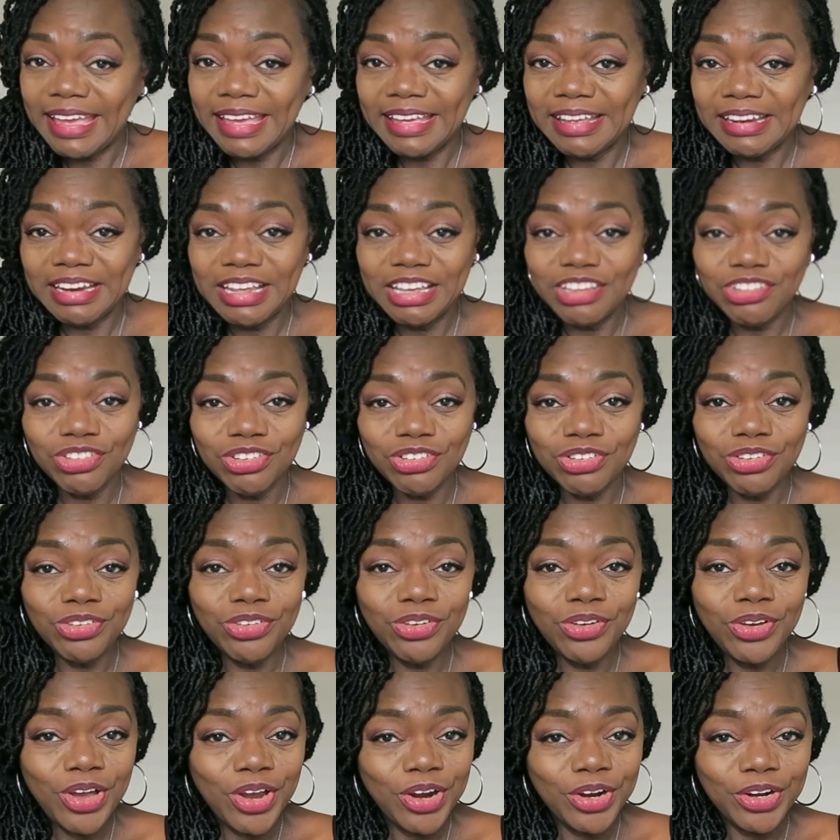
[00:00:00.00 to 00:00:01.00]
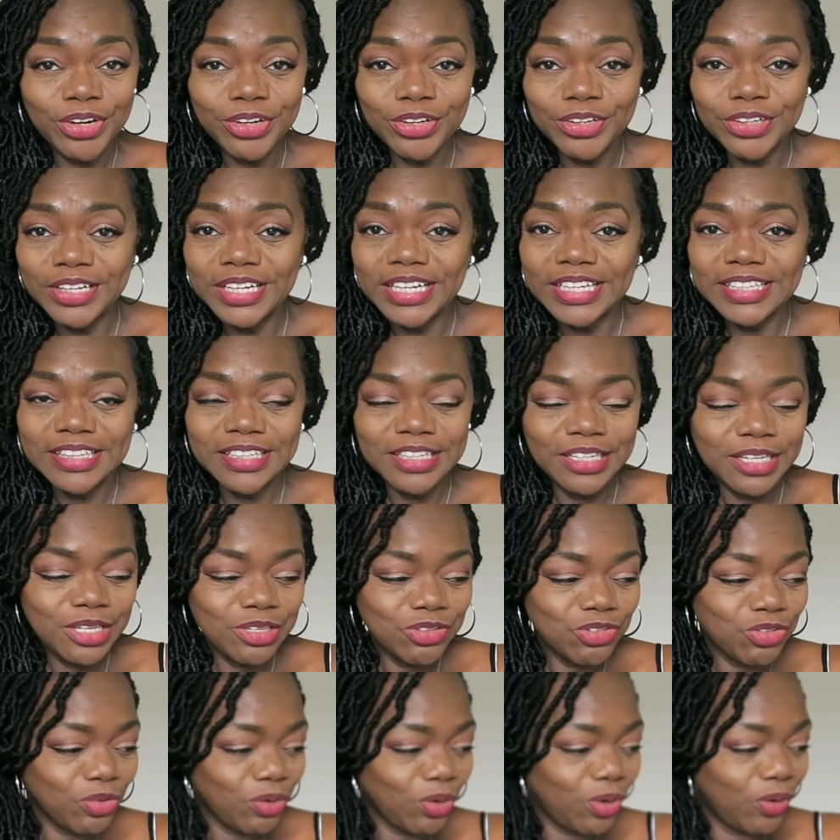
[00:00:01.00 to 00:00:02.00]
and as you heard at the
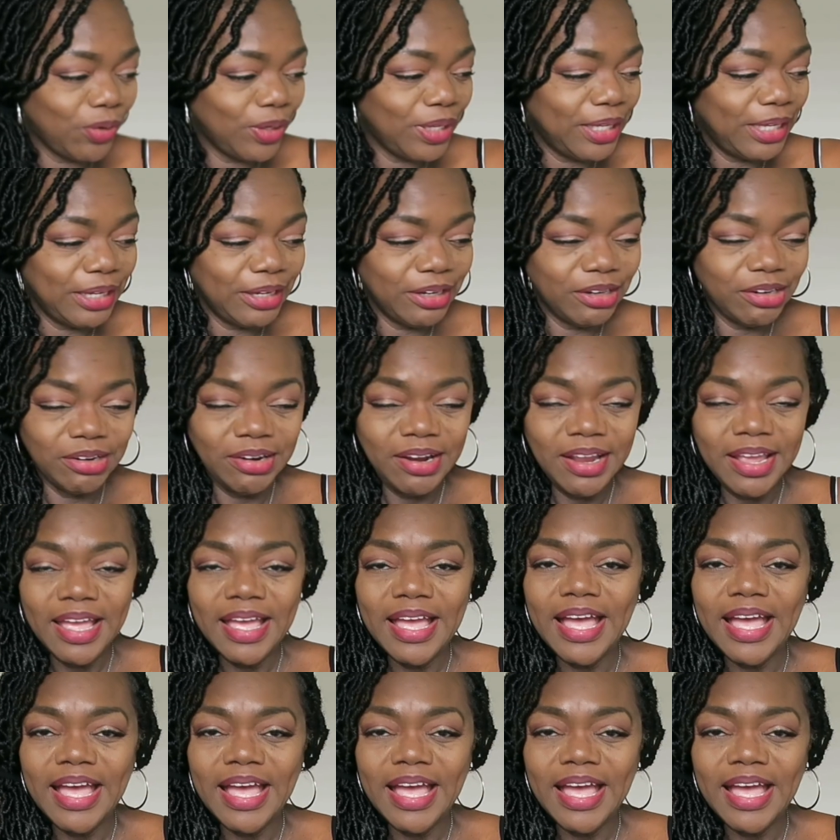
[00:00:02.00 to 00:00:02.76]
intro here,